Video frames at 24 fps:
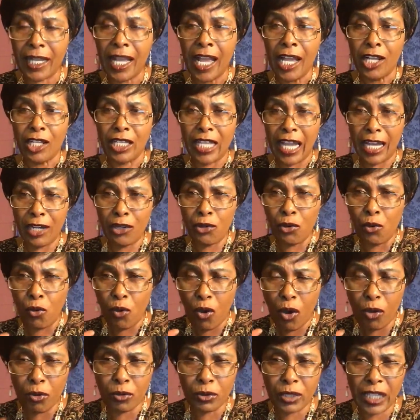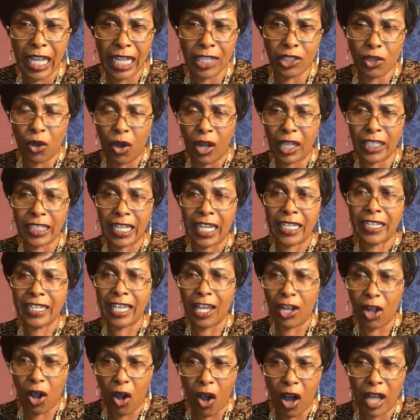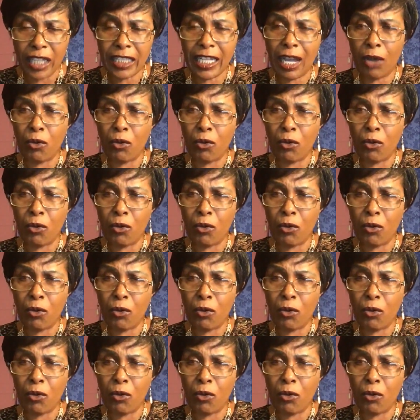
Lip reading: then you go with that altar. The altar